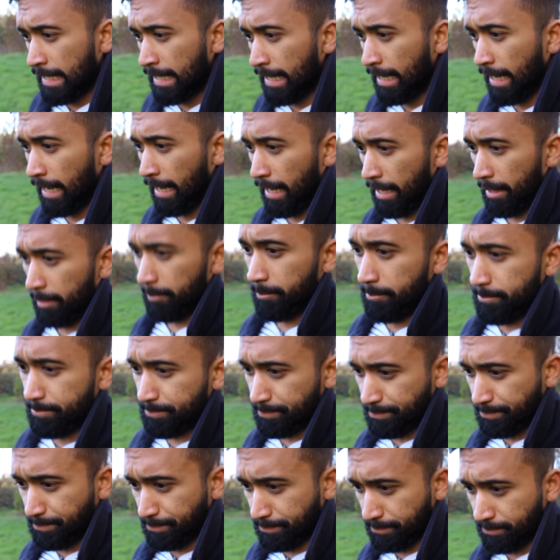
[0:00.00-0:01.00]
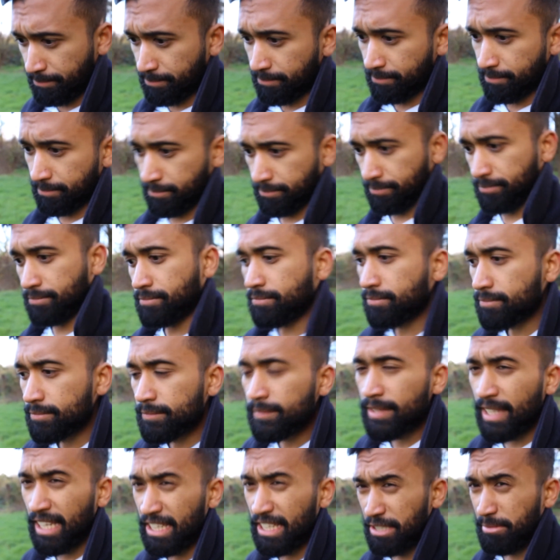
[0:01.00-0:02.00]
And
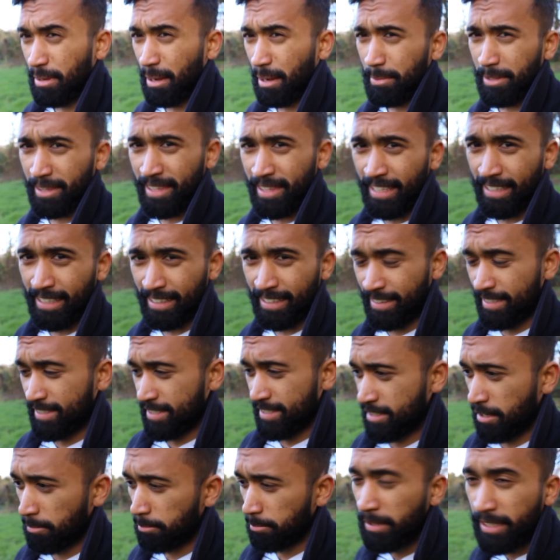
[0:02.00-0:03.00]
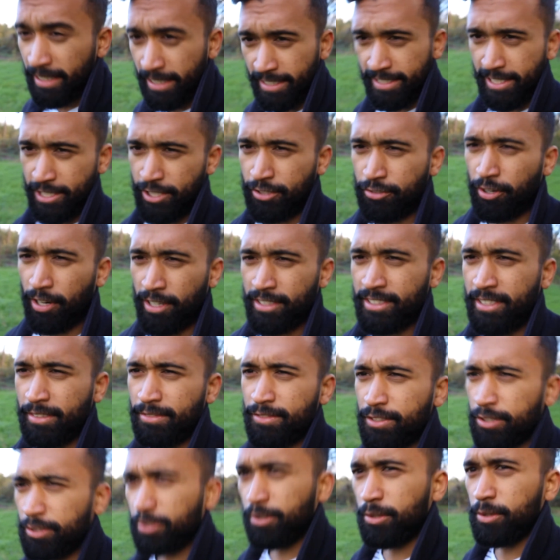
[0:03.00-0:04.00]
you might be thinking, this is completely destructive
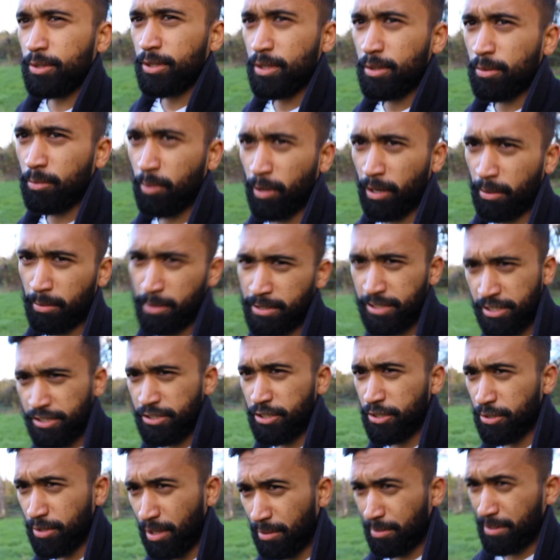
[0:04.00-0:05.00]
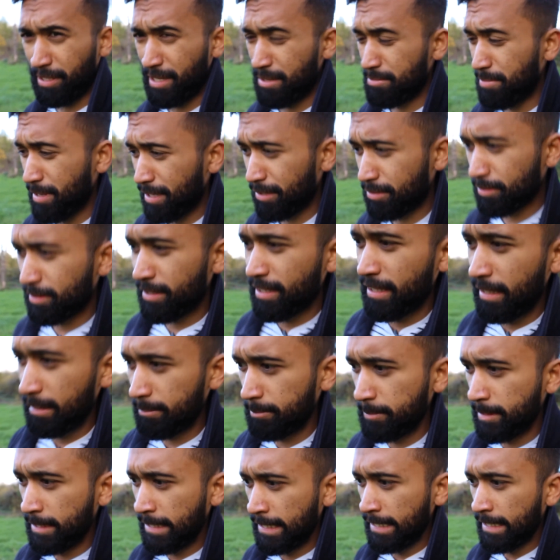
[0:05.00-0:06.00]
to what I want to do. I want to get back with them.
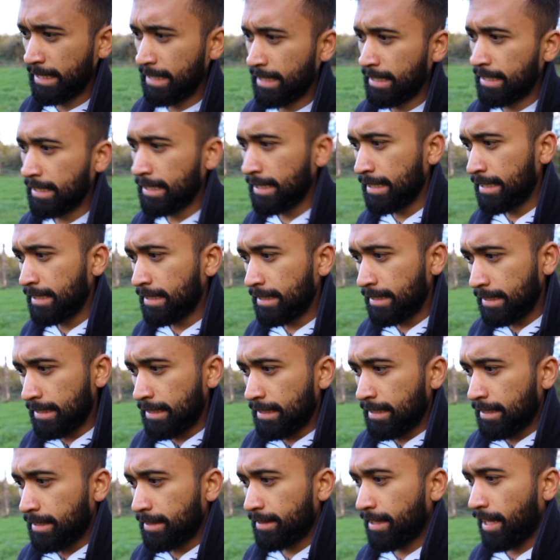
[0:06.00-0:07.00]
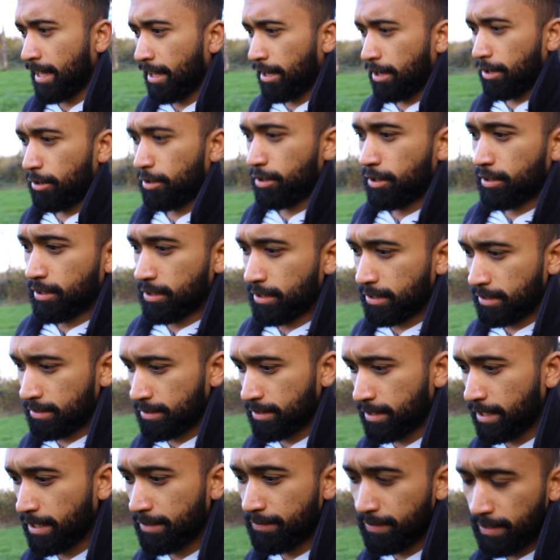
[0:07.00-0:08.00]
Now,
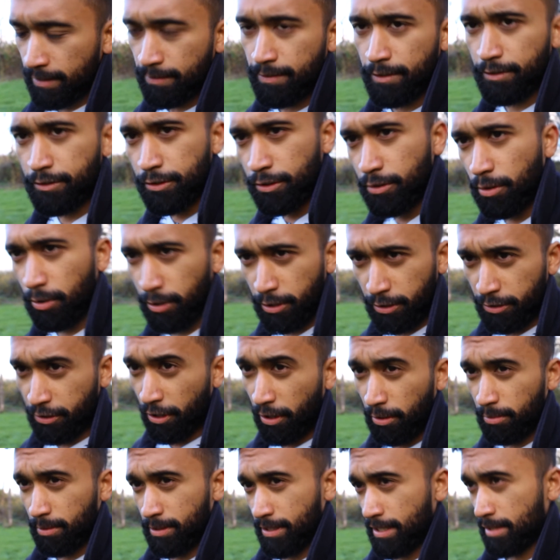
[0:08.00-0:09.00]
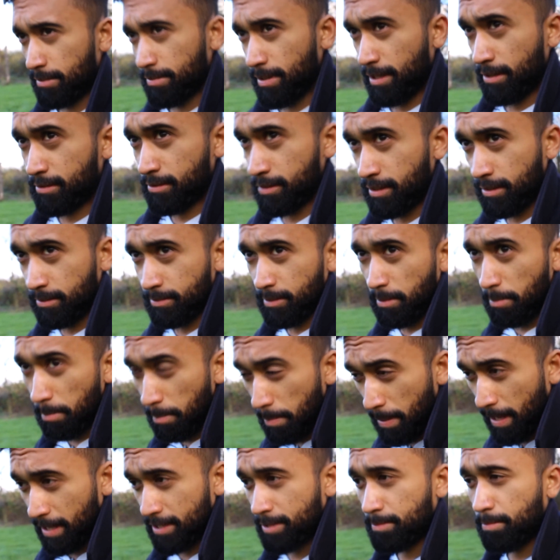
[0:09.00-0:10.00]
even if you do or you don't want to get back with them, the
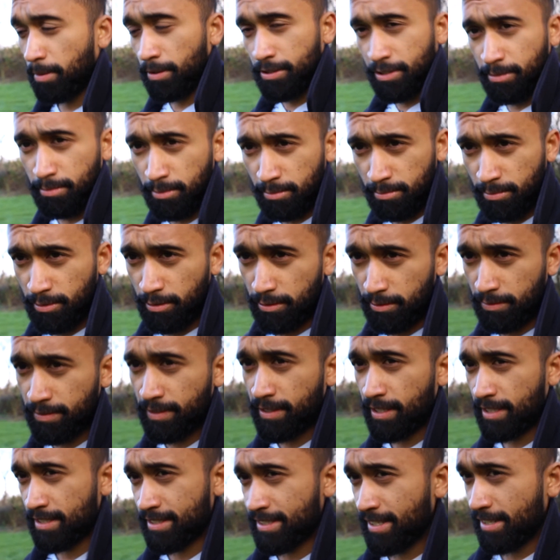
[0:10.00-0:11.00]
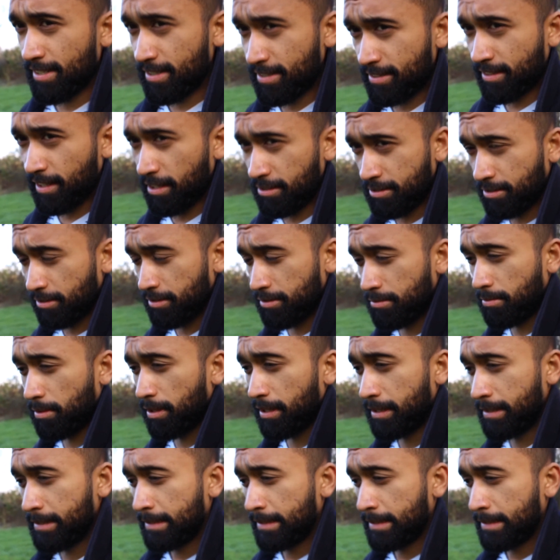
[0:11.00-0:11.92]
best possible move is this, and I'll tell you why.